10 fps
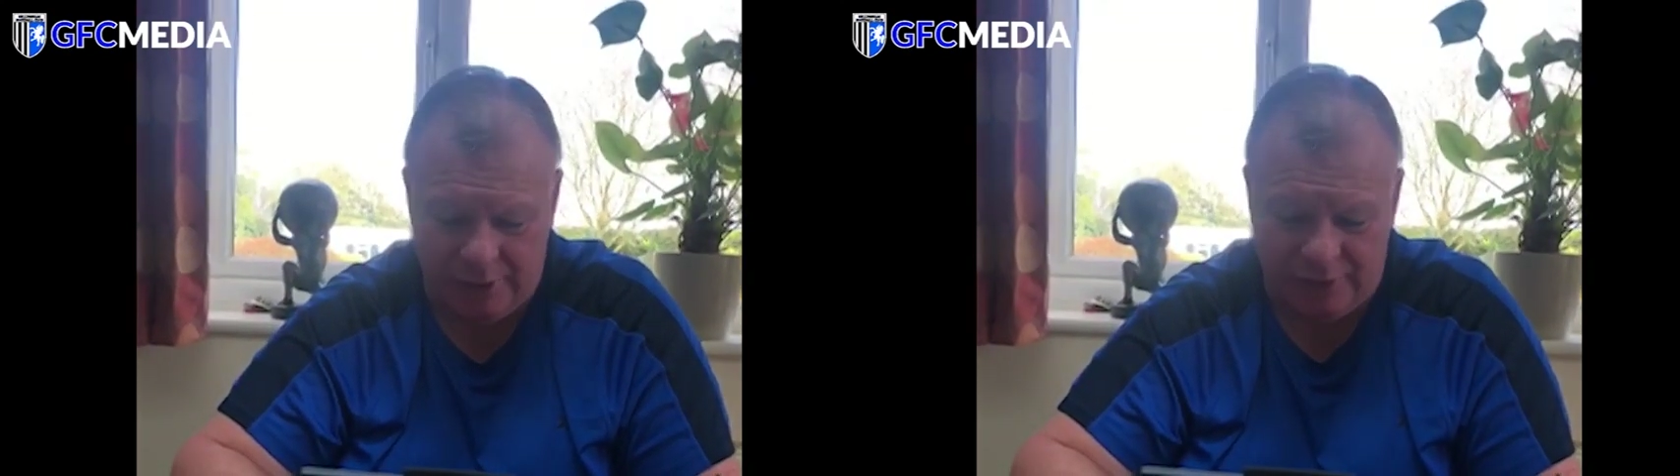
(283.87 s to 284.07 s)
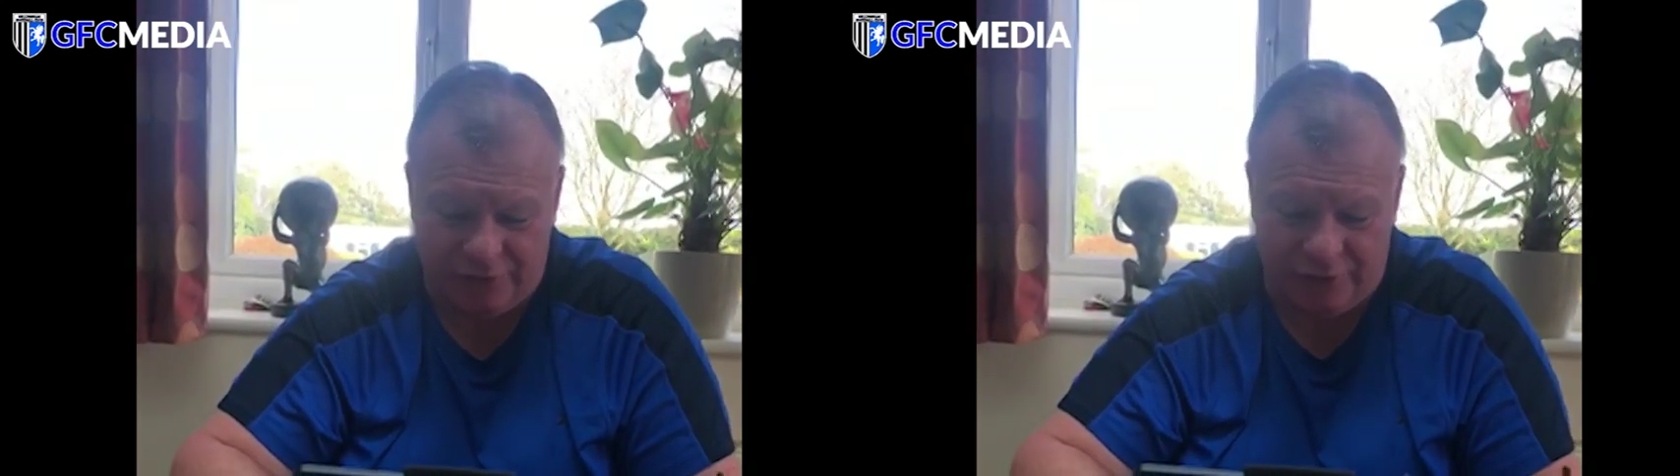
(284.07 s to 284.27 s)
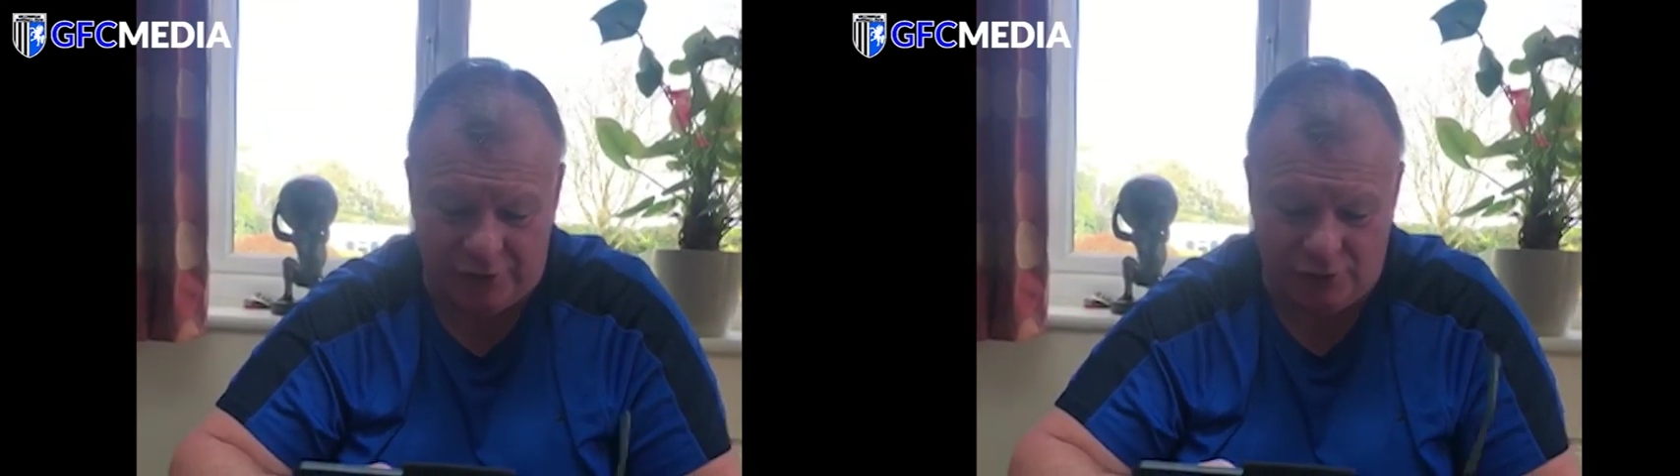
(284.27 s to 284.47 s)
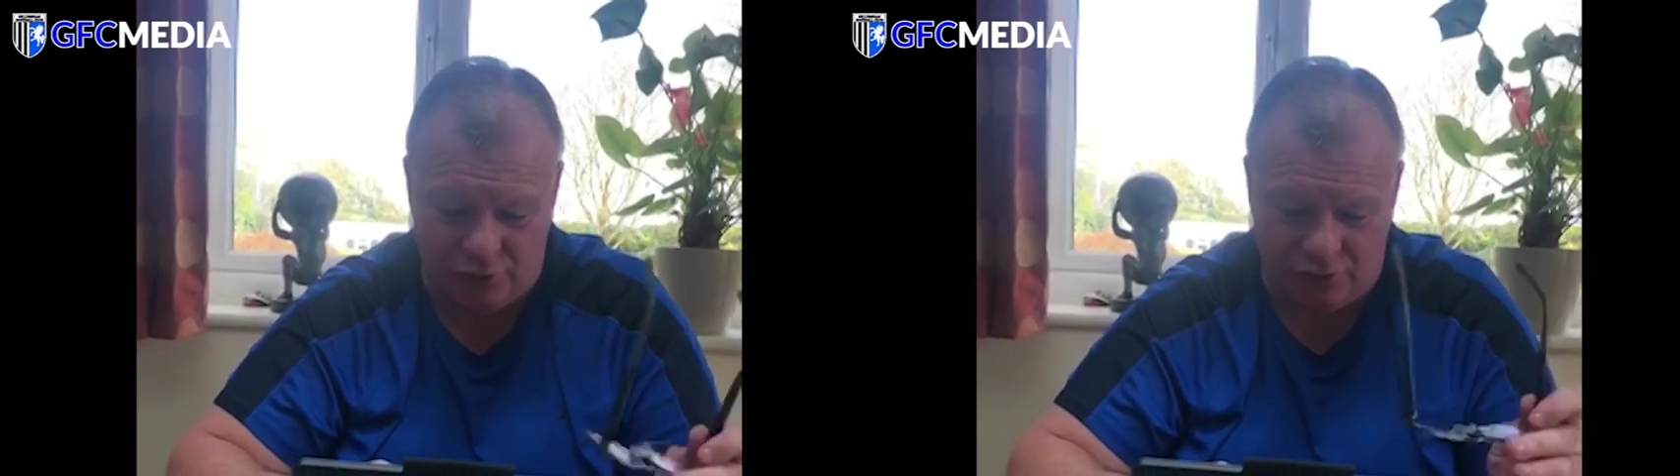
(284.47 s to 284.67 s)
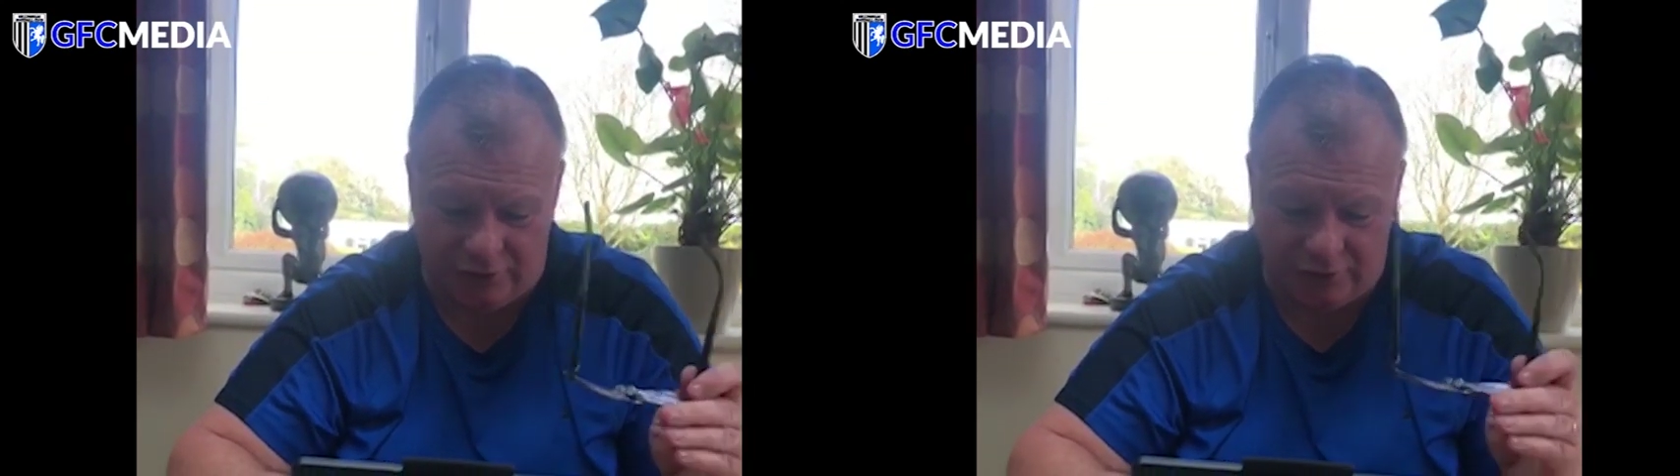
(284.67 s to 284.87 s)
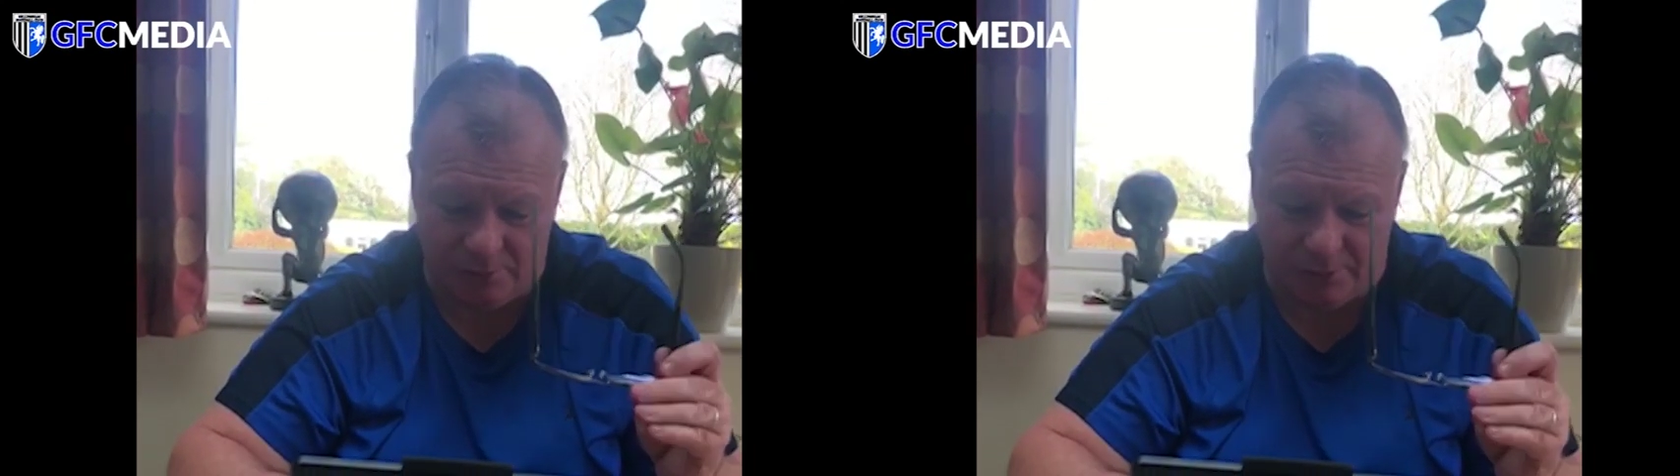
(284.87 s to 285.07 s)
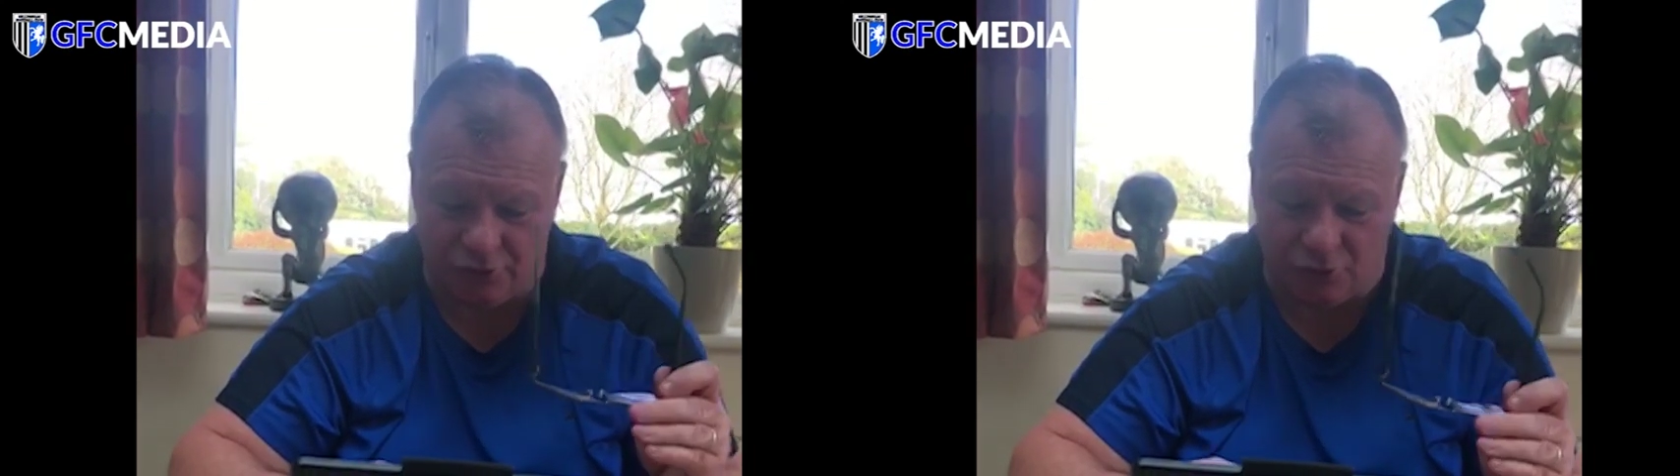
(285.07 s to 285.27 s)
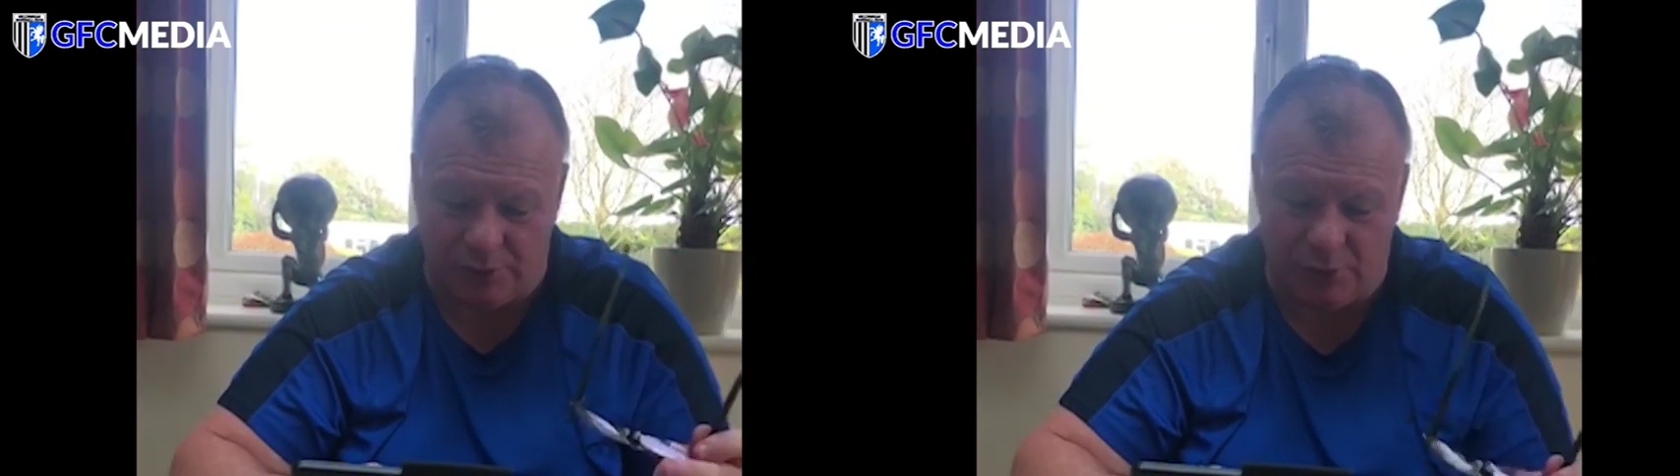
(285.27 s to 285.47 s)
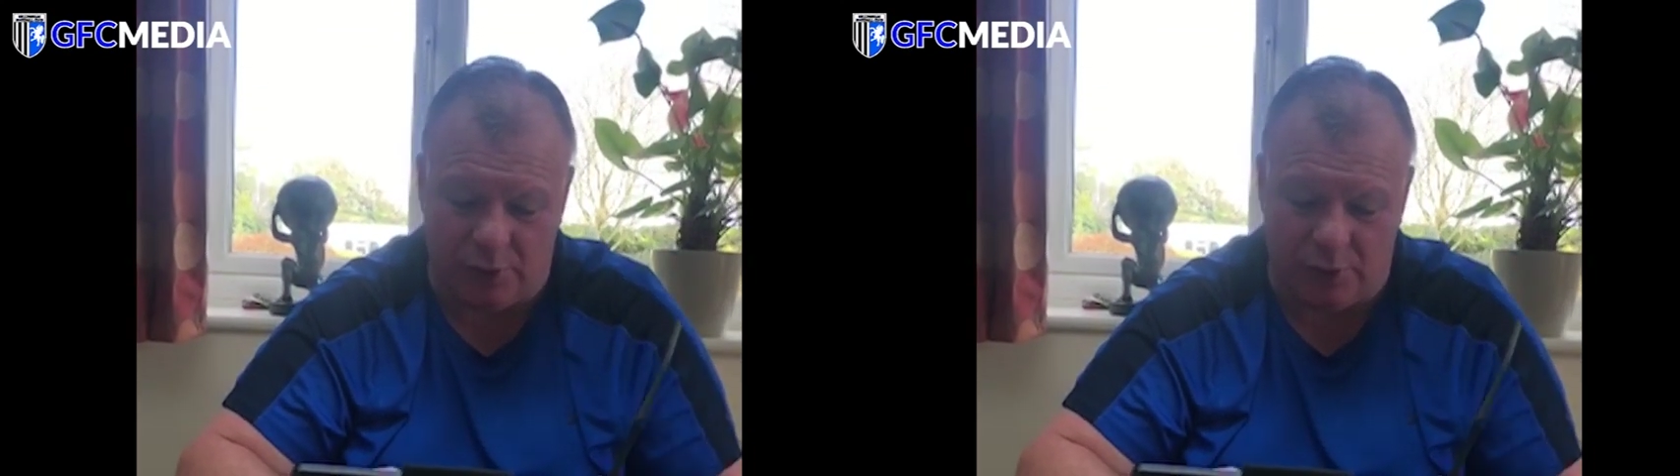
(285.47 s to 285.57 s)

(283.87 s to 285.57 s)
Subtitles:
as seen a new season, because we know